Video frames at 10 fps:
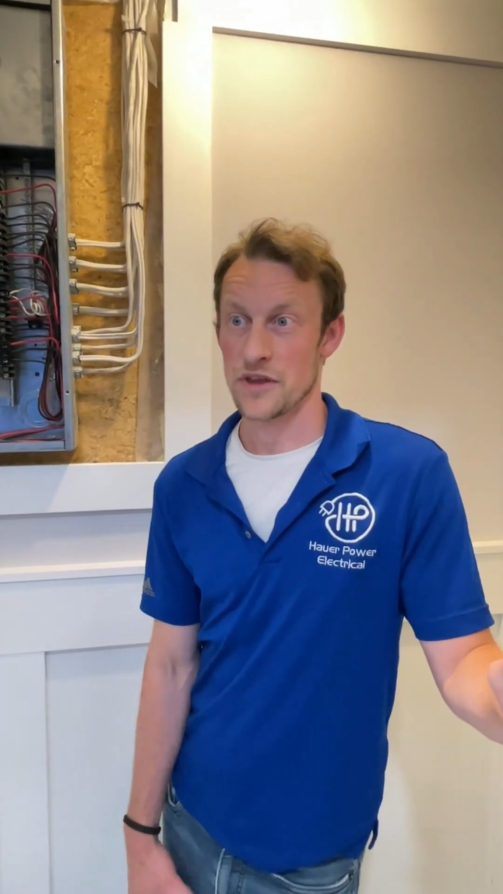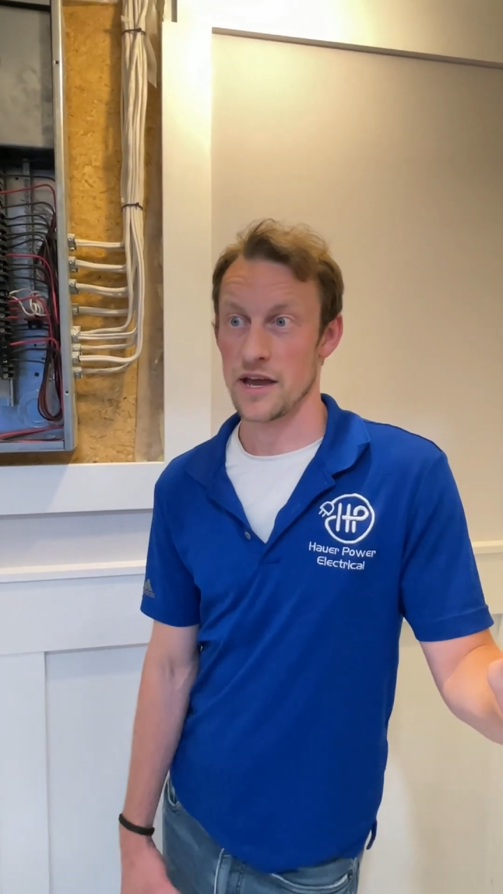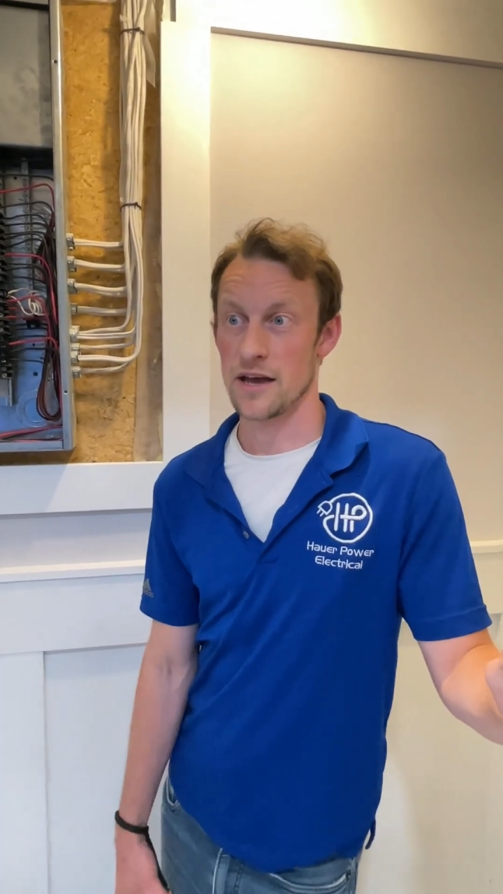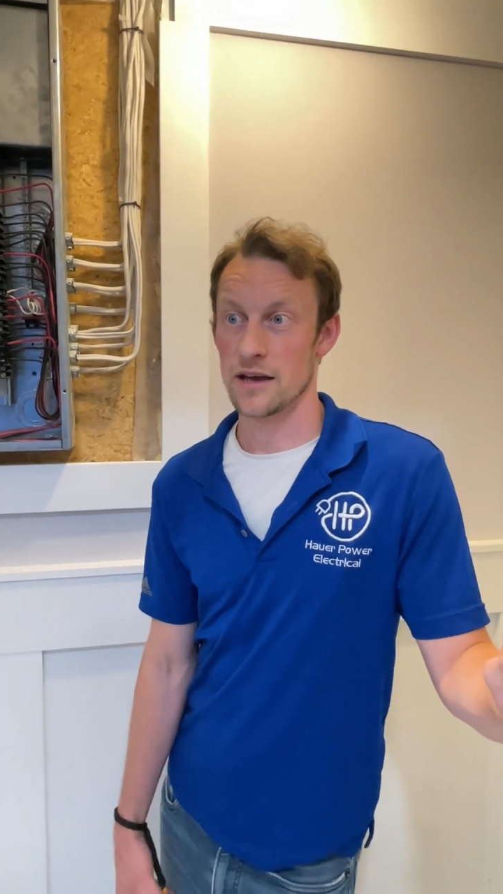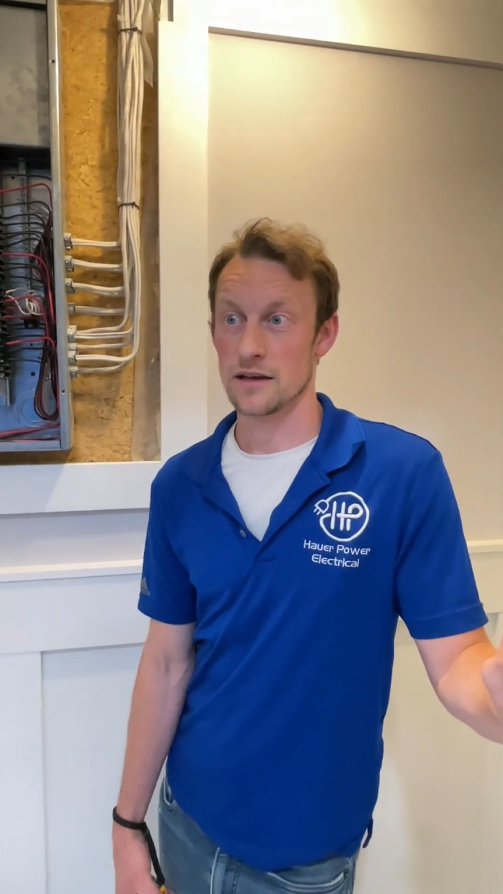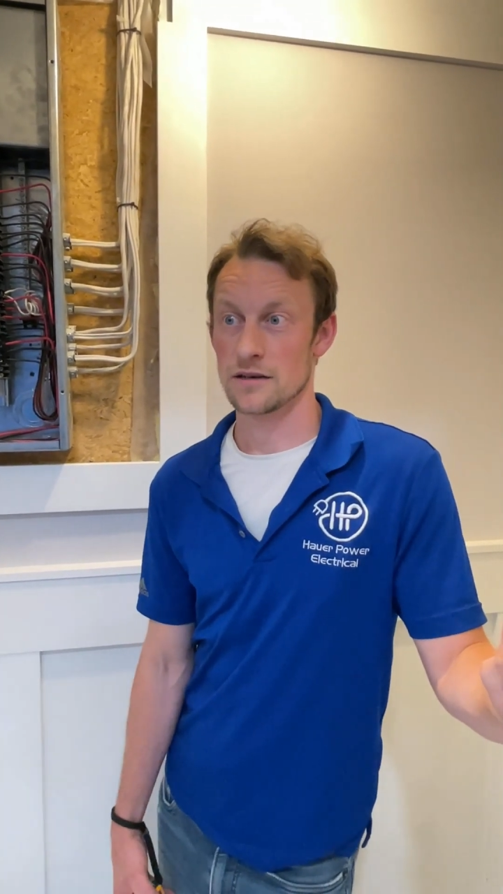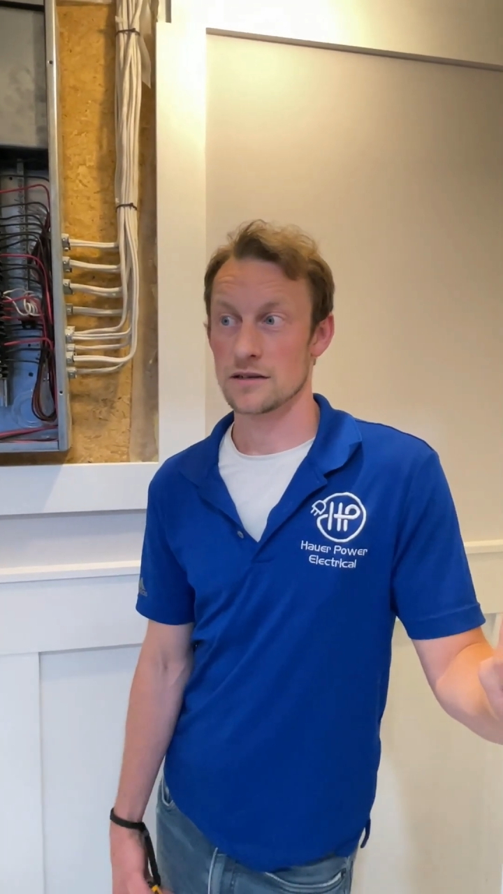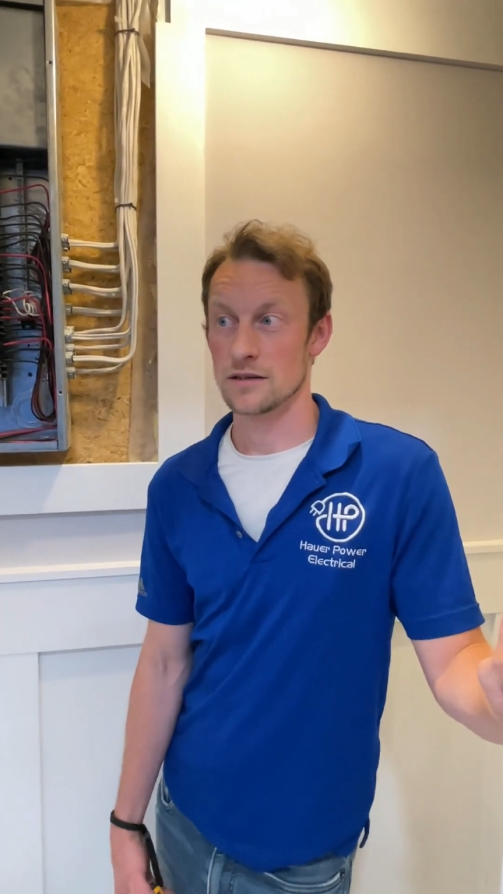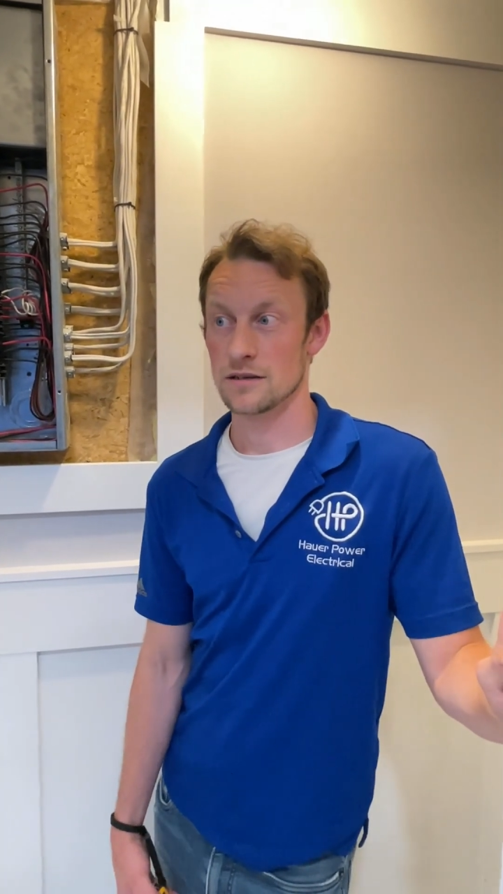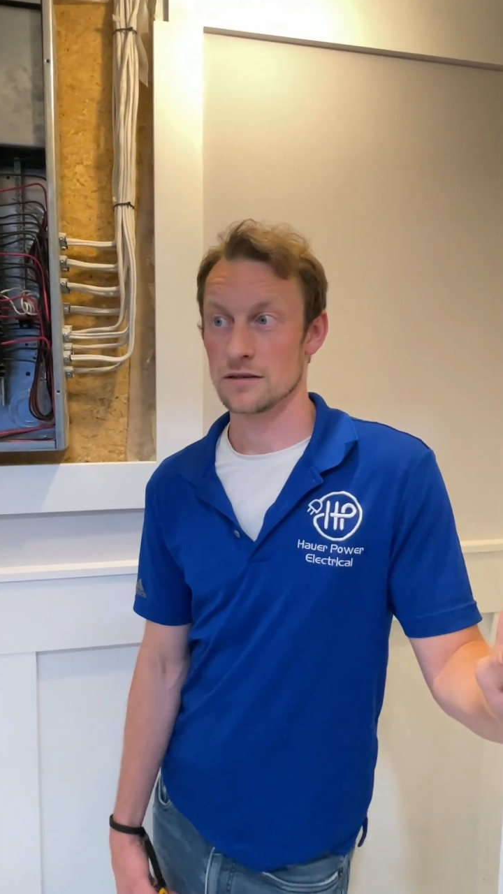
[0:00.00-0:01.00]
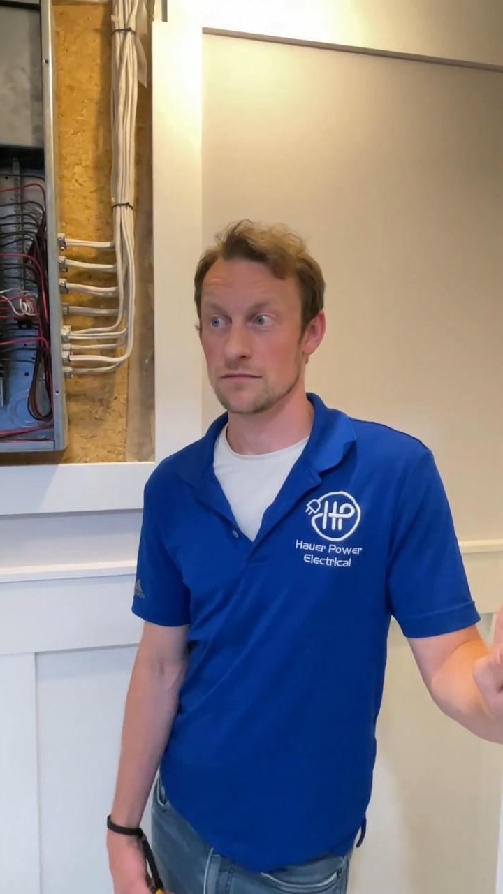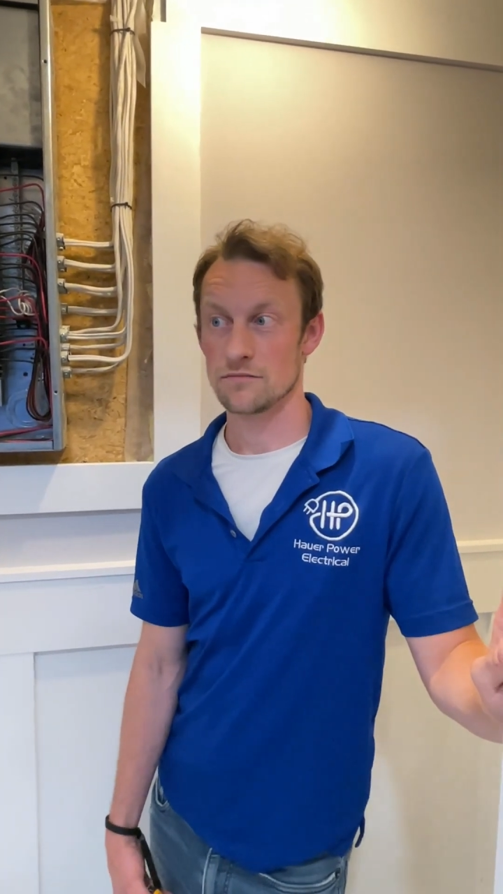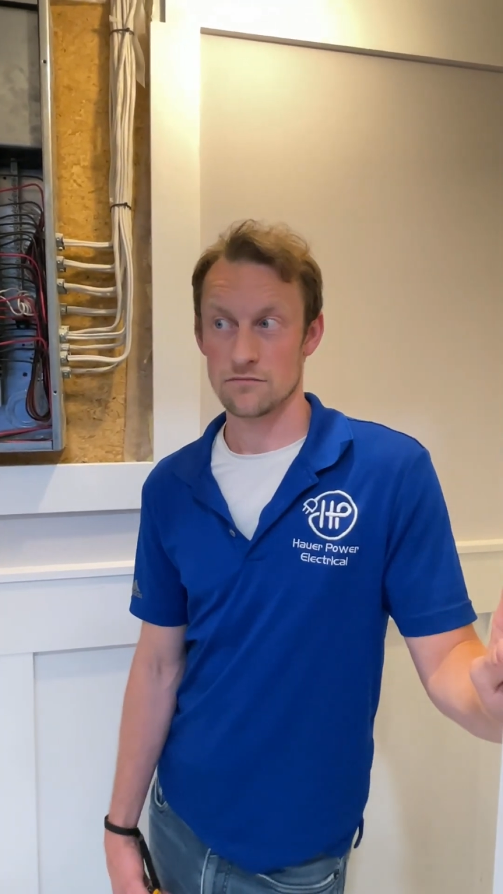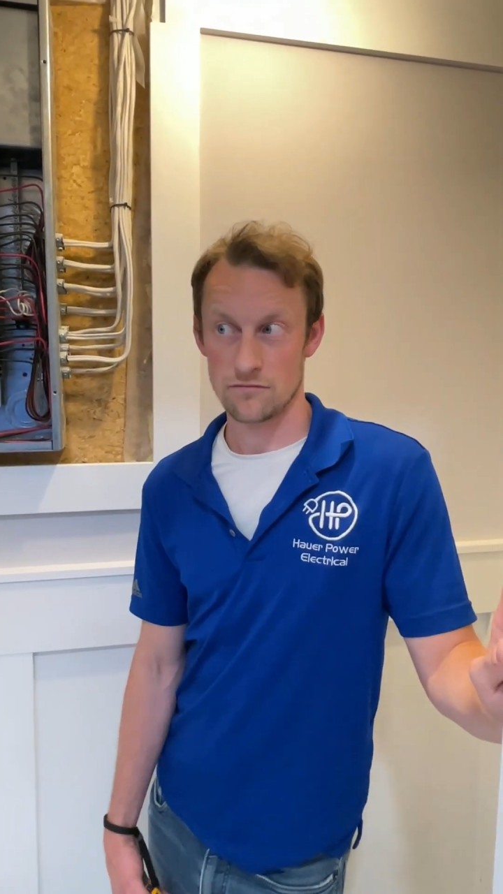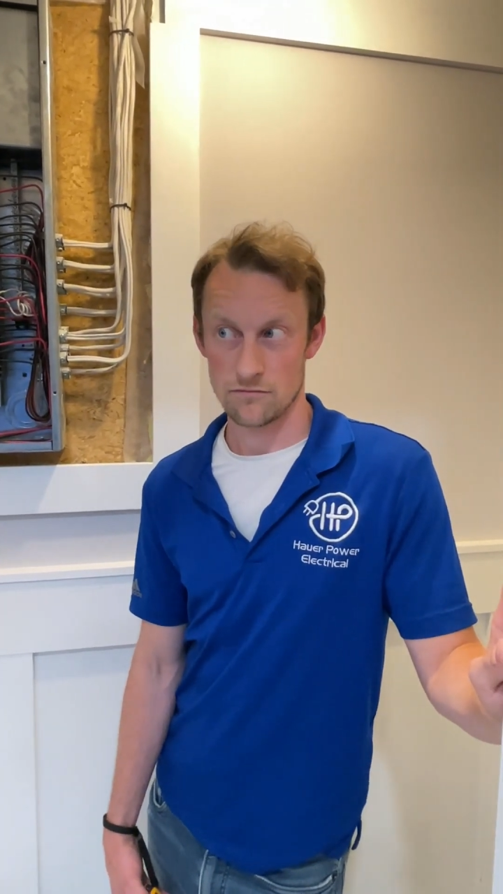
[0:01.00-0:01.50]
And
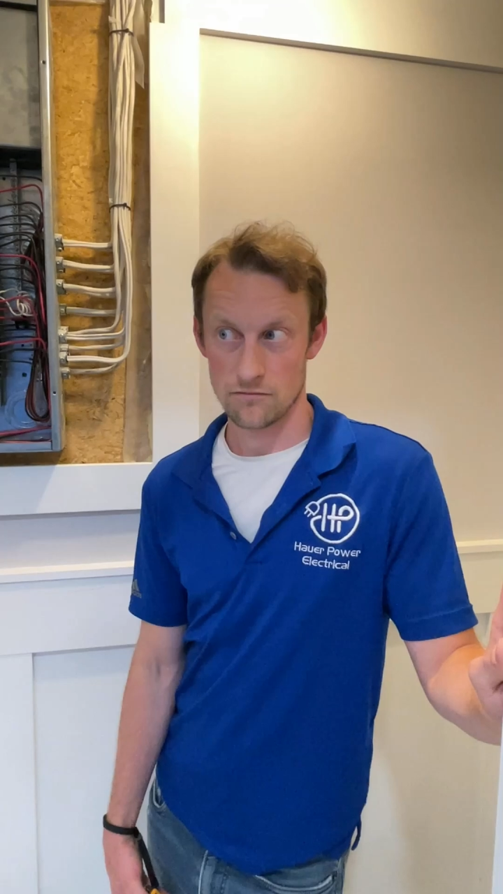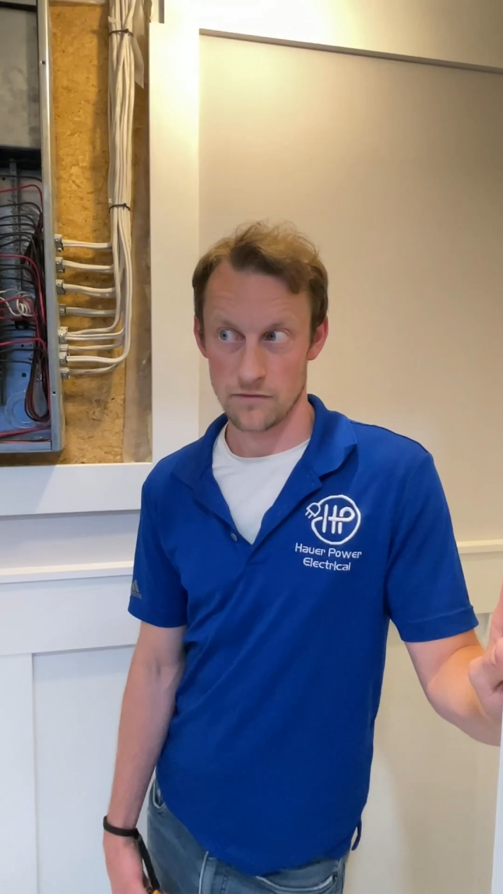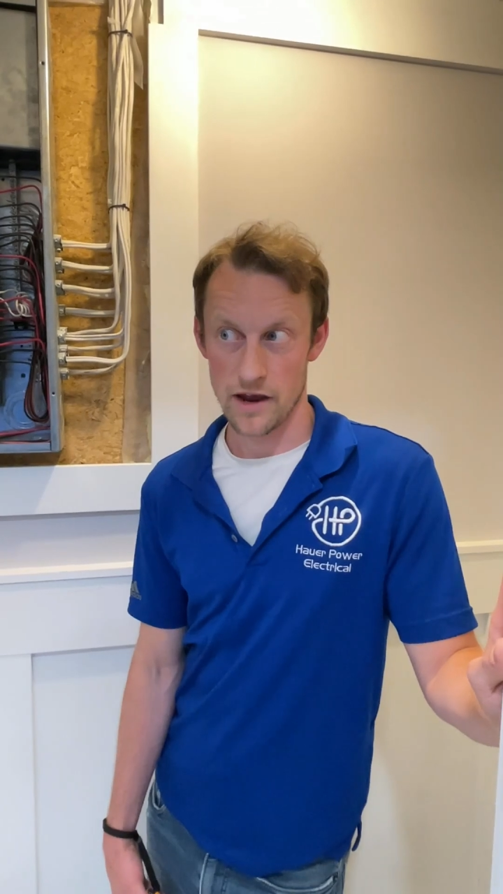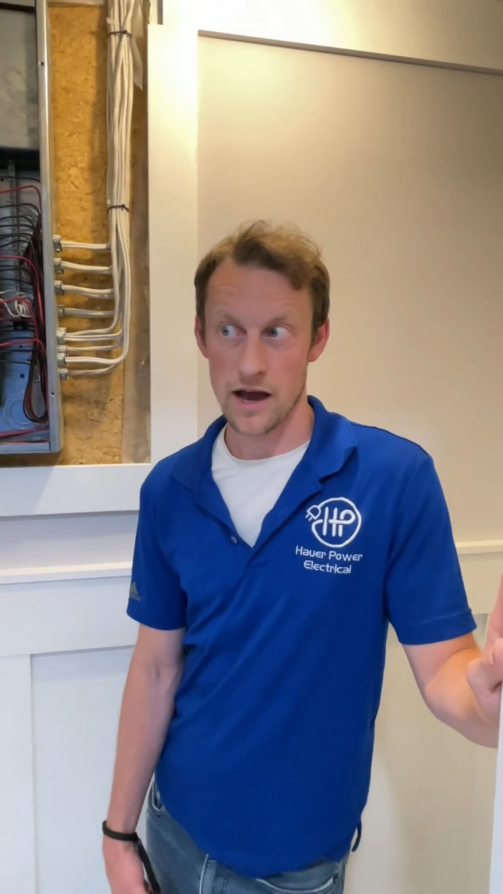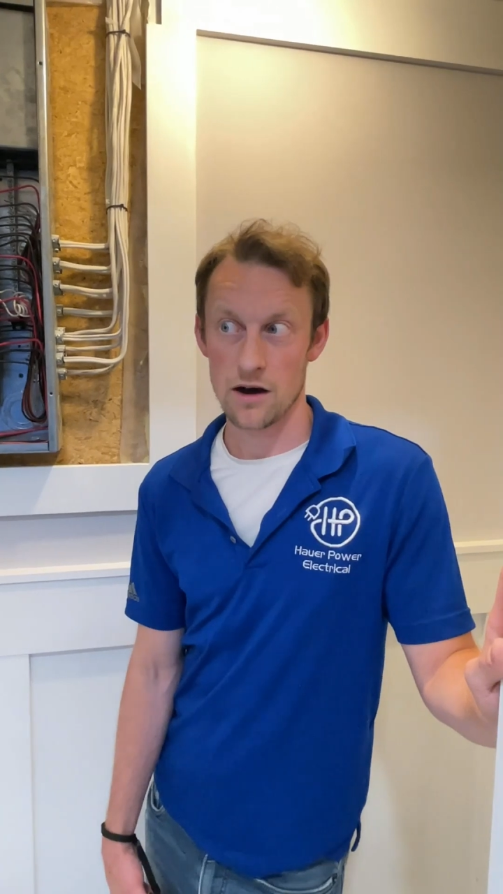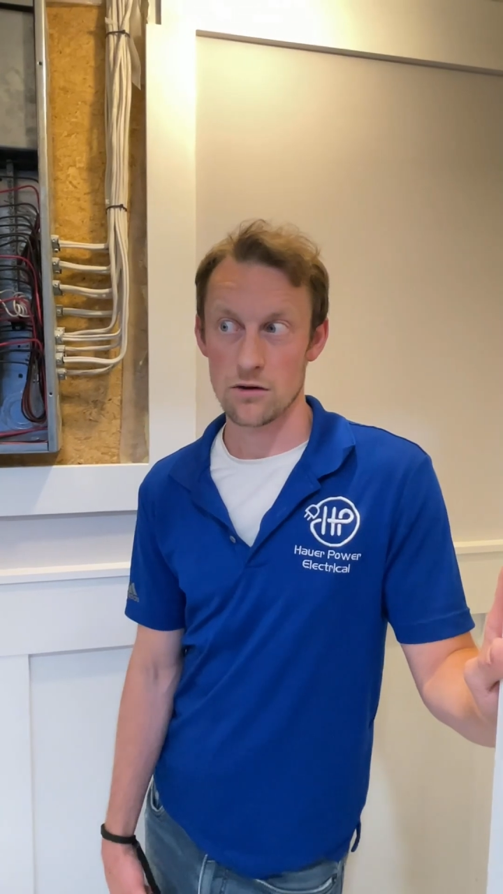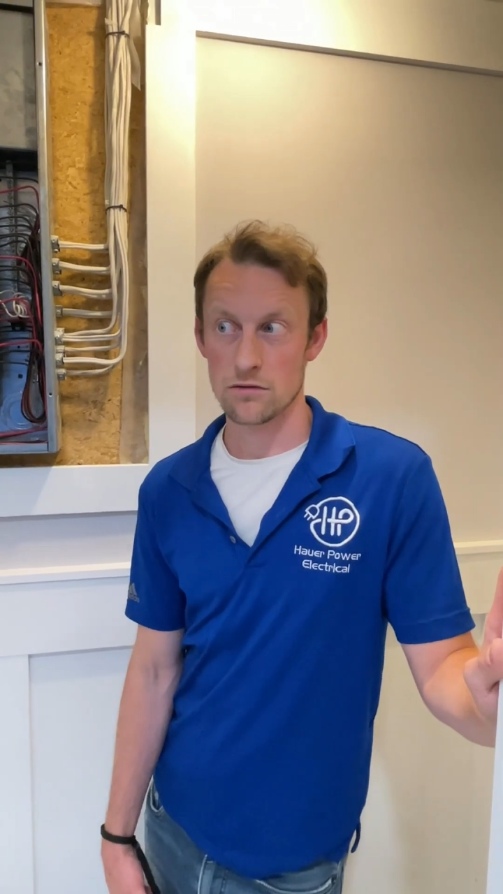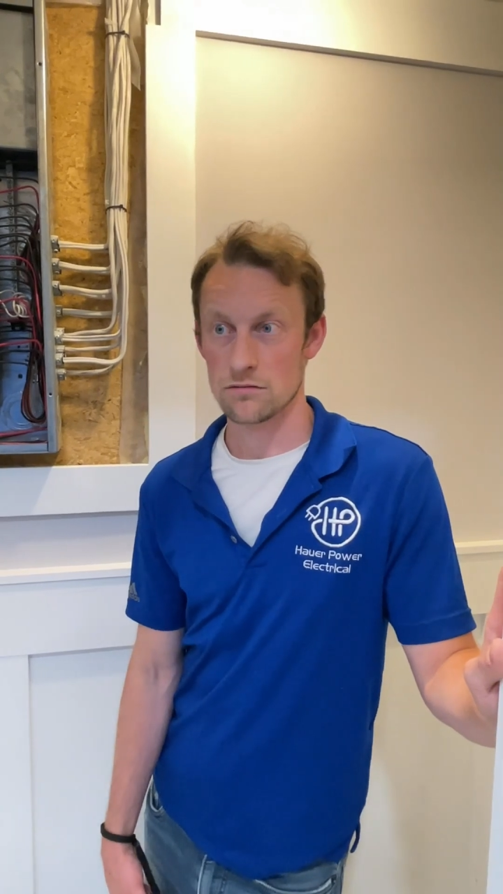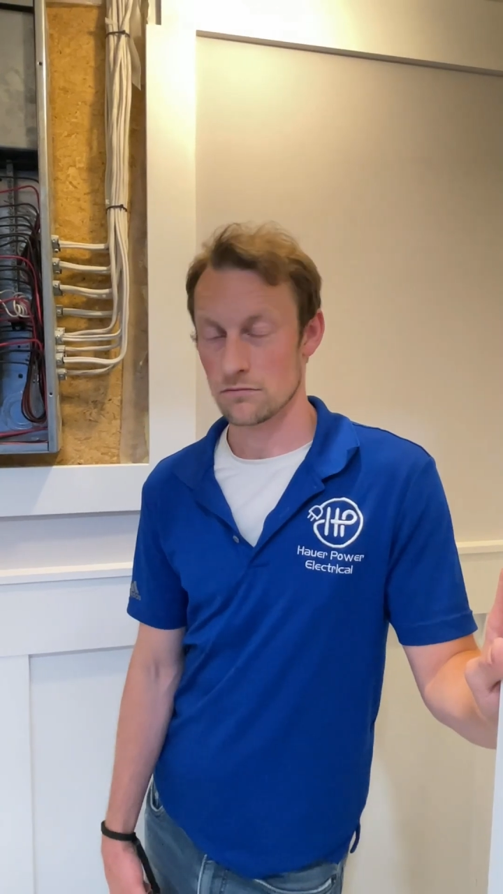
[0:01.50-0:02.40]
now